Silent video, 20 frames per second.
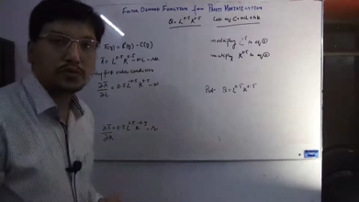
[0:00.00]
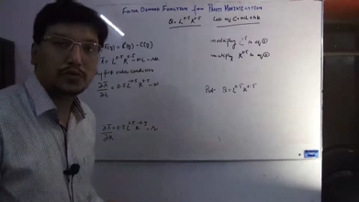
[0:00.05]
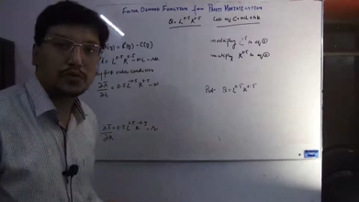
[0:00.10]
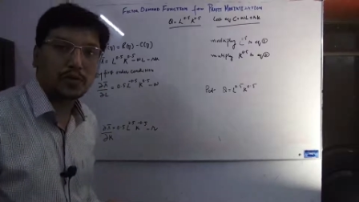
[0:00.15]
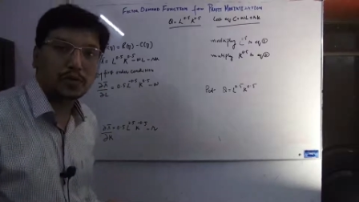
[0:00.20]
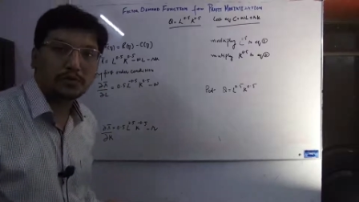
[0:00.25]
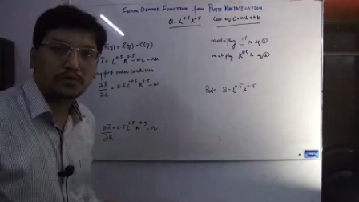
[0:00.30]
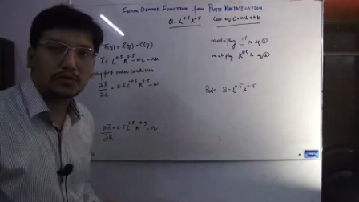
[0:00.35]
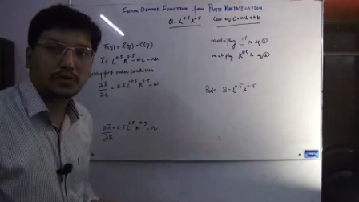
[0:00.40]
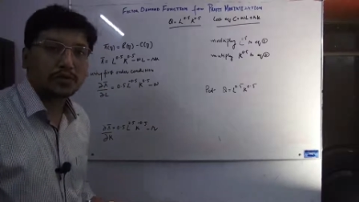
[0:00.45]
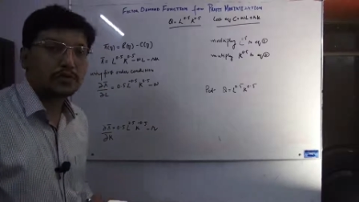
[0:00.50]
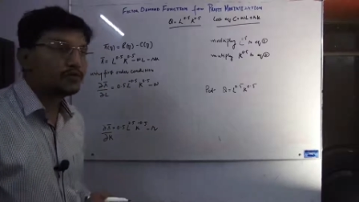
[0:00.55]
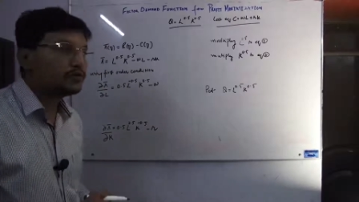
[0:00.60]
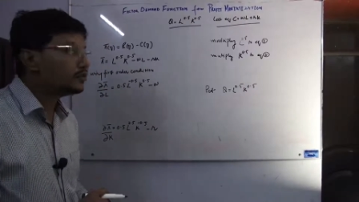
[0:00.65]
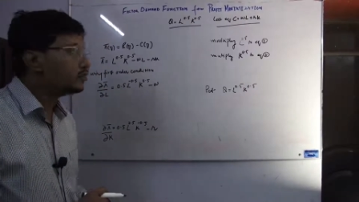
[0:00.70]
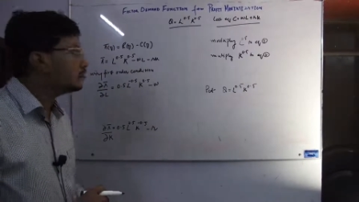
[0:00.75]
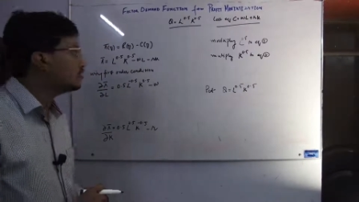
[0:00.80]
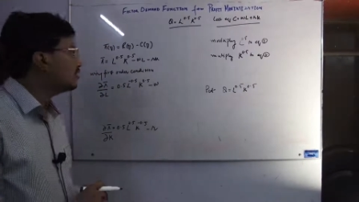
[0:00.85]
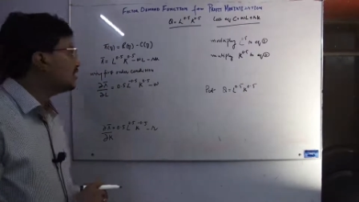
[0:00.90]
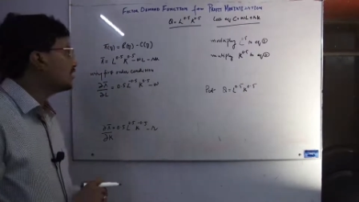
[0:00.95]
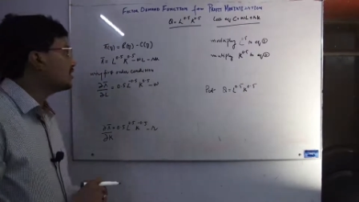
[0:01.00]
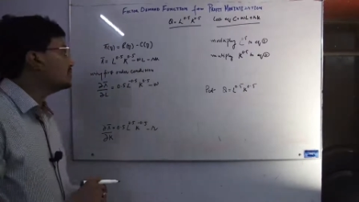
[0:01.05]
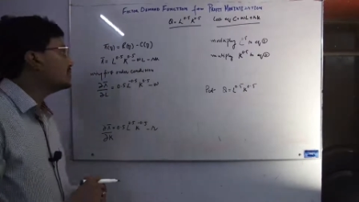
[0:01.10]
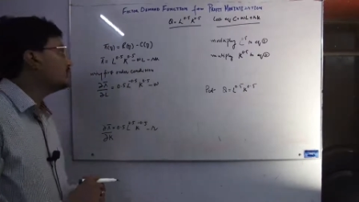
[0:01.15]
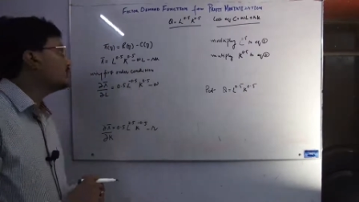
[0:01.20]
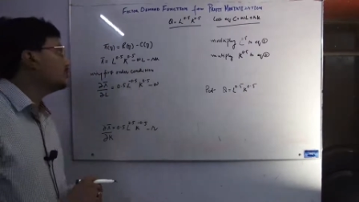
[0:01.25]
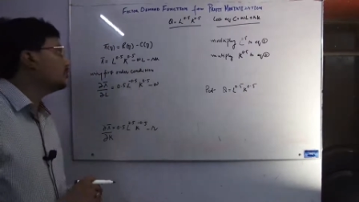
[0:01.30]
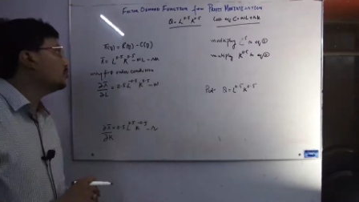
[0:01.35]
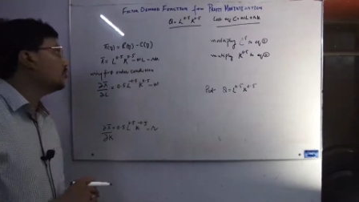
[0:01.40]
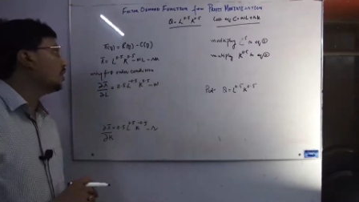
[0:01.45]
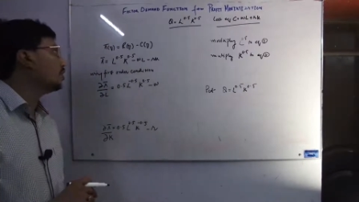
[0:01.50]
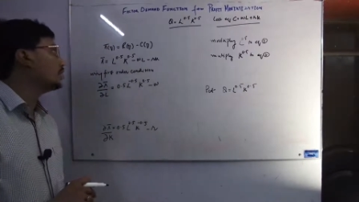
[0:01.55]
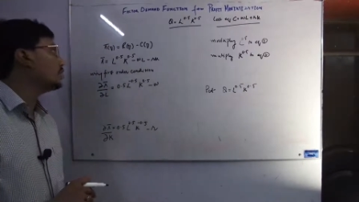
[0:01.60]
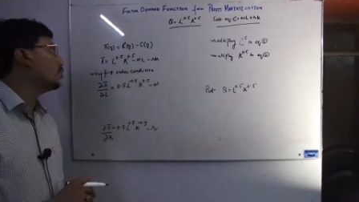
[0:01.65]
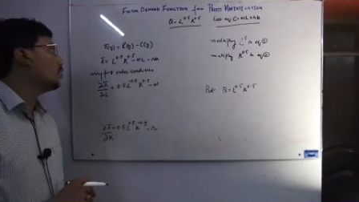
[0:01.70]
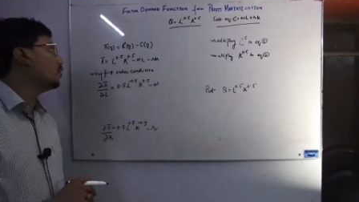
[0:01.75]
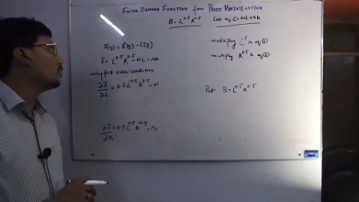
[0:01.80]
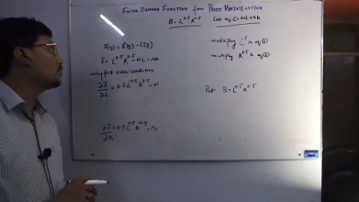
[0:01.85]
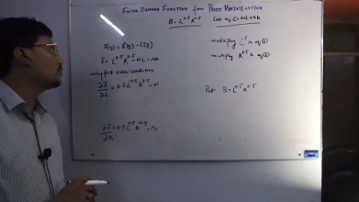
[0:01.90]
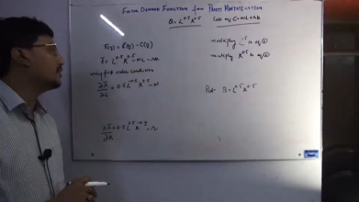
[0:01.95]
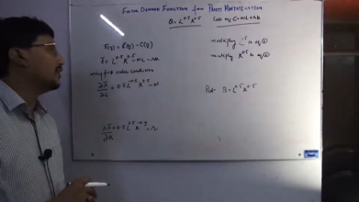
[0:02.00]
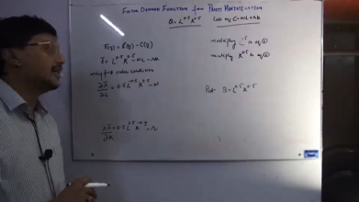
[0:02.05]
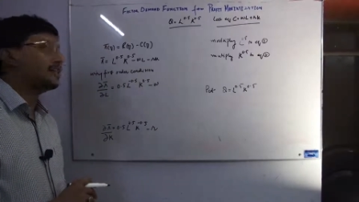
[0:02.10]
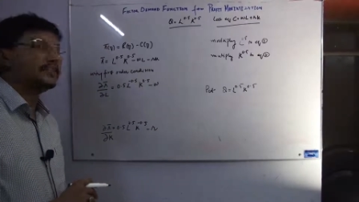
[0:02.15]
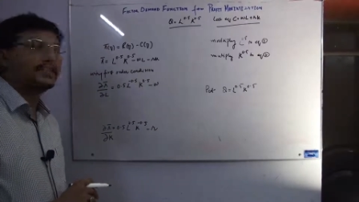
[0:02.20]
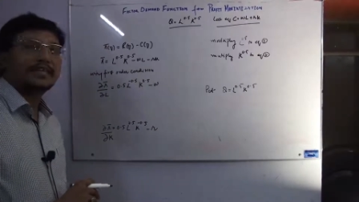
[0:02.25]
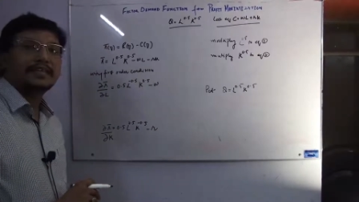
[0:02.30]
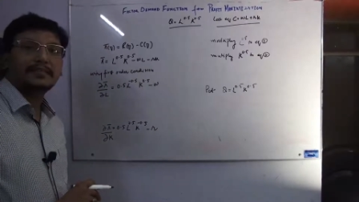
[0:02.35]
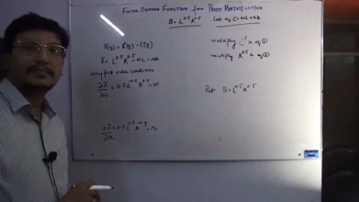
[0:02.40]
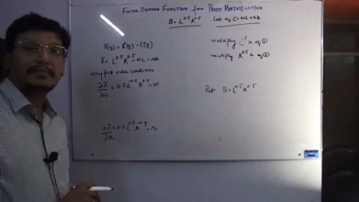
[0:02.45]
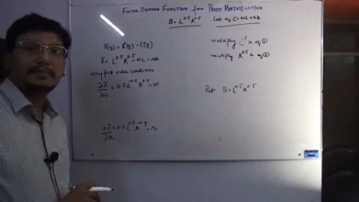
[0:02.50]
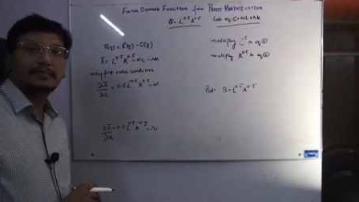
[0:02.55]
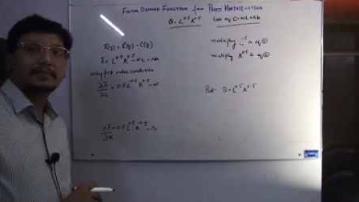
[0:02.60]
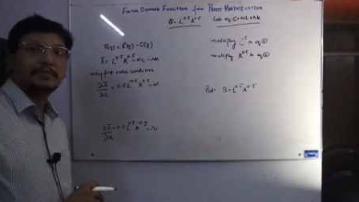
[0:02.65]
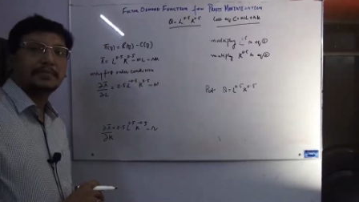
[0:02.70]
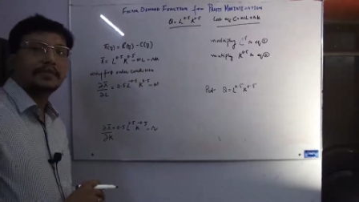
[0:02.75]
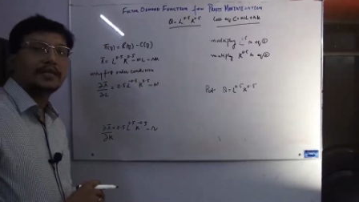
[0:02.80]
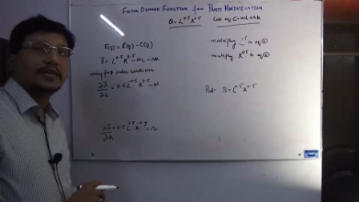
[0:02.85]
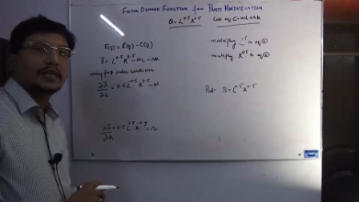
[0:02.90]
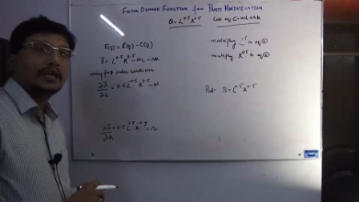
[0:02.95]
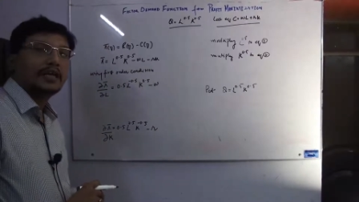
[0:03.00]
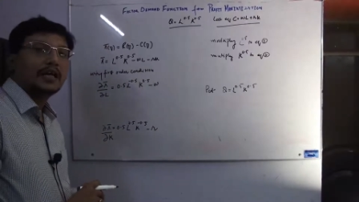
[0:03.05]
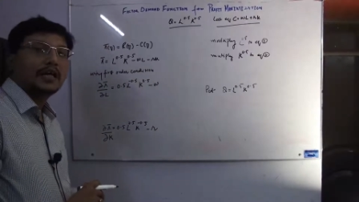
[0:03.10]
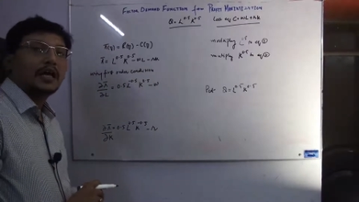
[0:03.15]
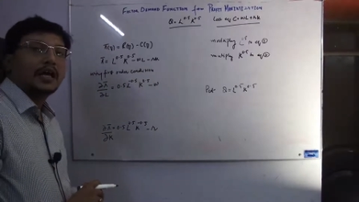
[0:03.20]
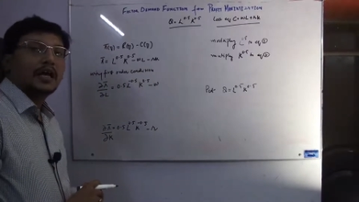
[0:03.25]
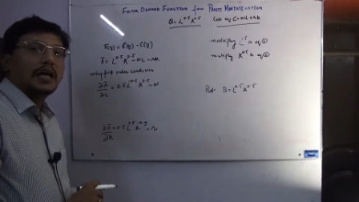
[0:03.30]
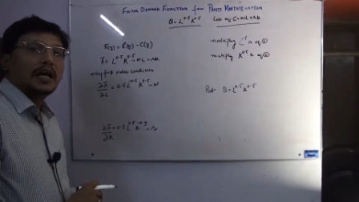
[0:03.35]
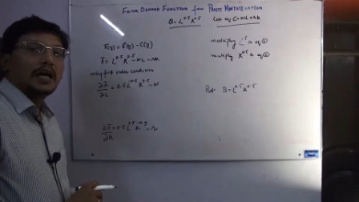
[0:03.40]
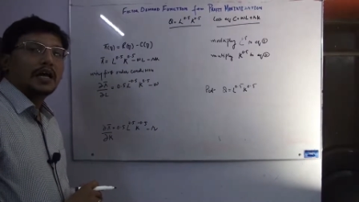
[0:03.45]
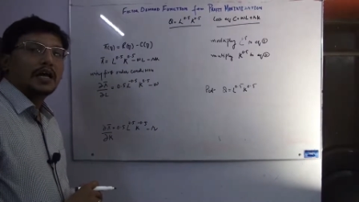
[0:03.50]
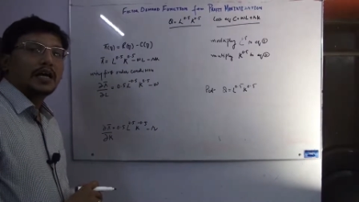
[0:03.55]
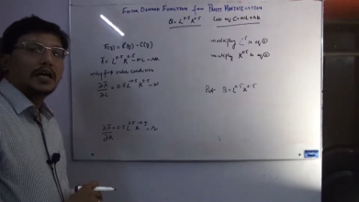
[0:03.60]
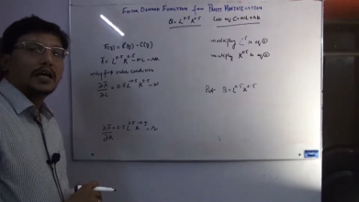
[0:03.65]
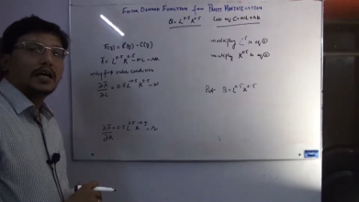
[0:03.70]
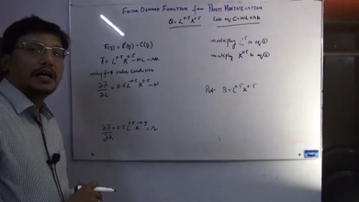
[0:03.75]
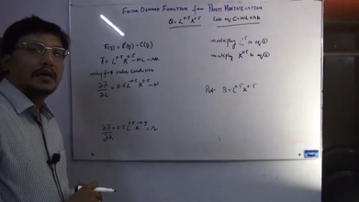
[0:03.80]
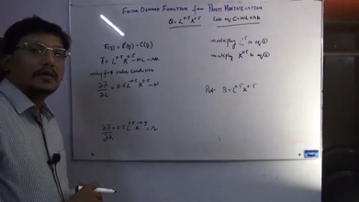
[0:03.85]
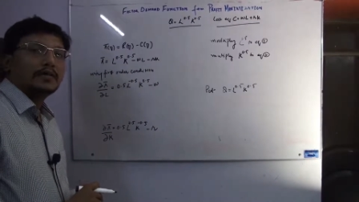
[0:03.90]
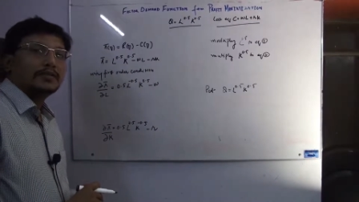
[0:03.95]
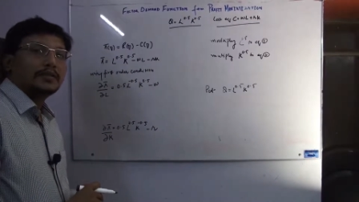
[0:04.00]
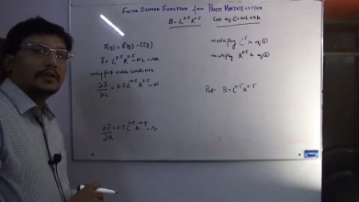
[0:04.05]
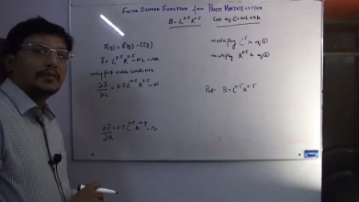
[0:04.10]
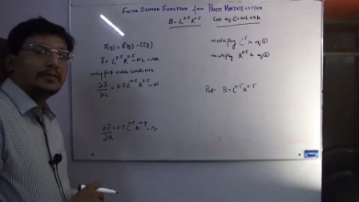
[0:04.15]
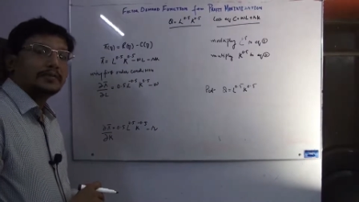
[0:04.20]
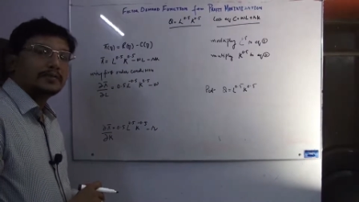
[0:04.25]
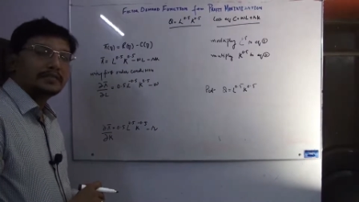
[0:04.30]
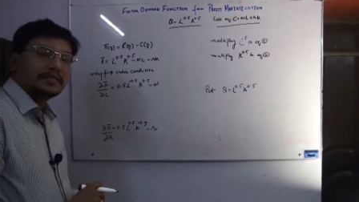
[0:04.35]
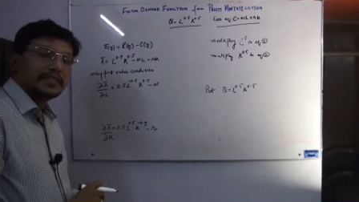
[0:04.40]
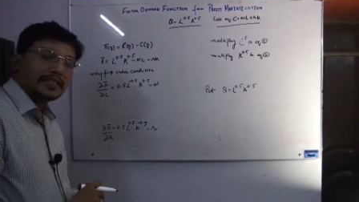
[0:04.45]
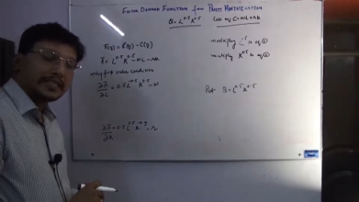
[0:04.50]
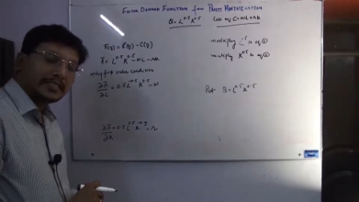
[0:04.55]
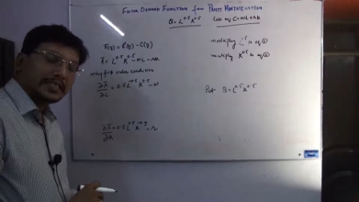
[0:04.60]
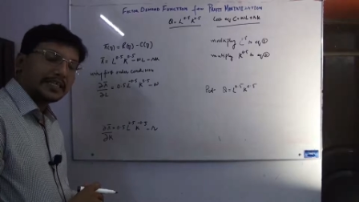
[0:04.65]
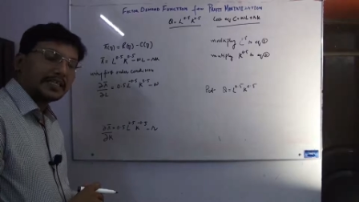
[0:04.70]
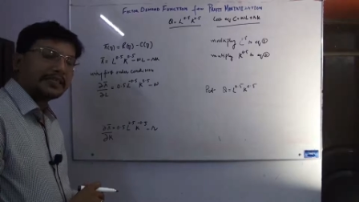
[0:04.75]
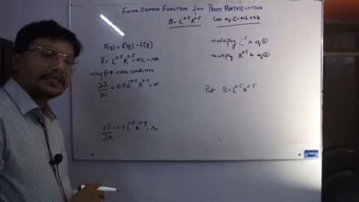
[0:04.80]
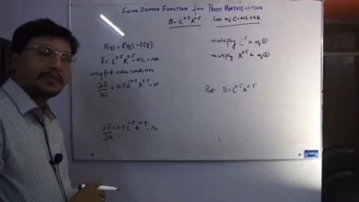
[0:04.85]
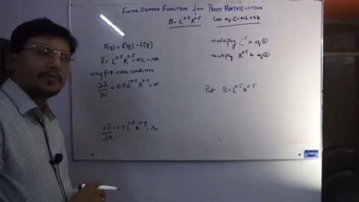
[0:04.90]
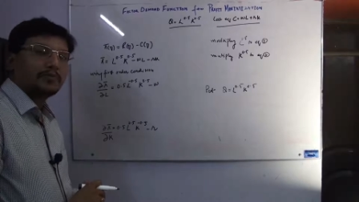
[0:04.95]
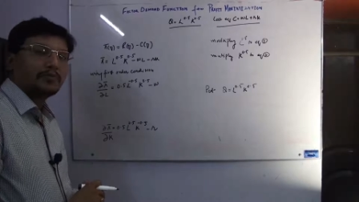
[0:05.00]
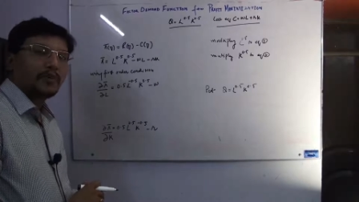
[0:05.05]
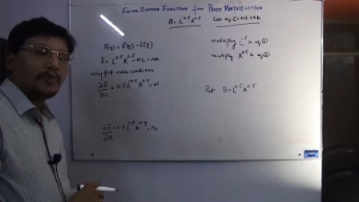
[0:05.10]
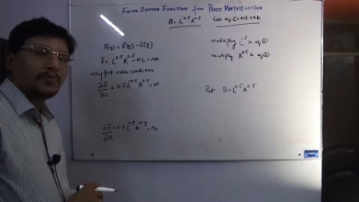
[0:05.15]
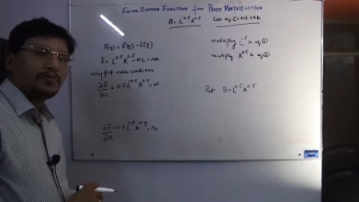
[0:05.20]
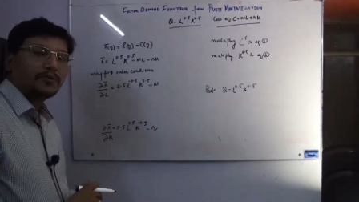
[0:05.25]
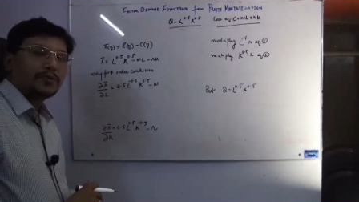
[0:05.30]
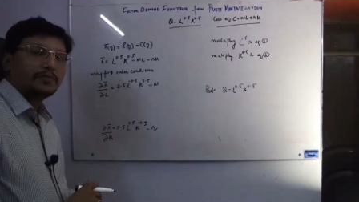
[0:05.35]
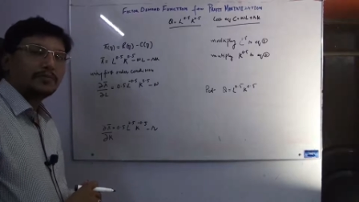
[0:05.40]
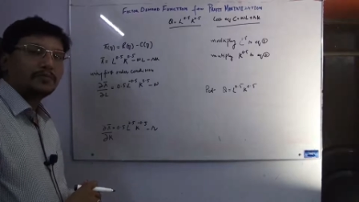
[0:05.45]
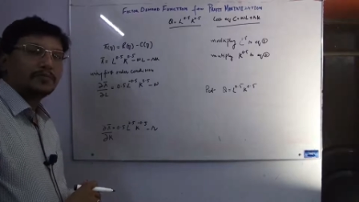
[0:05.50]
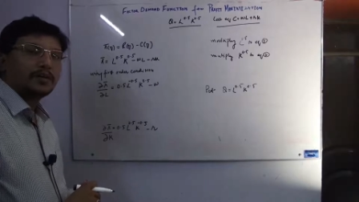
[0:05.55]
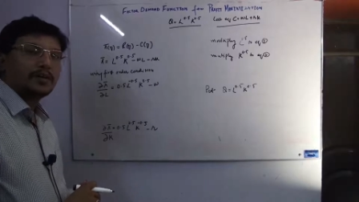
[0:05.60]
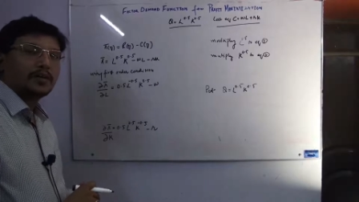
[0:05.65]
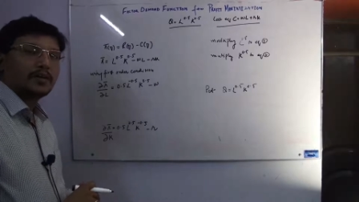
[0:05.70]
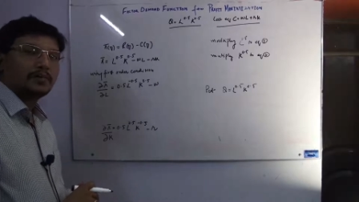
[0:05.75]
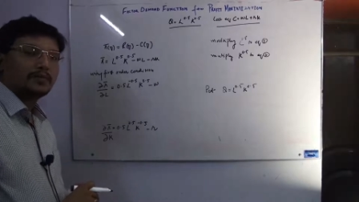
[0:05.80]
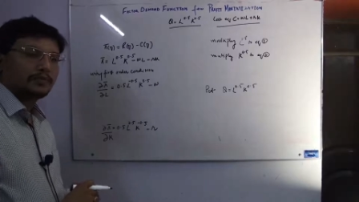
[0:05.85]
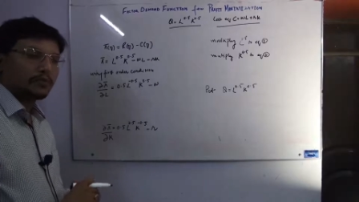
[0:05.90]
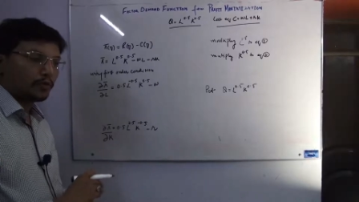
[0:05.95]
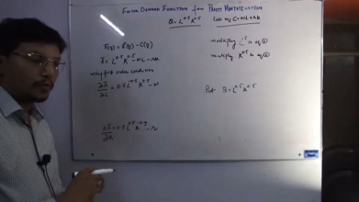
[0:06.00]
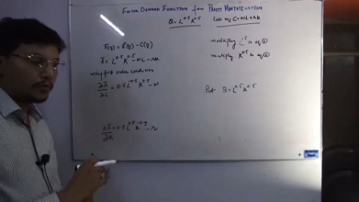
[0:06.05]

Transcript: you are producing so that's mean you are going to take that uh, uh, the take, taking the profit uh,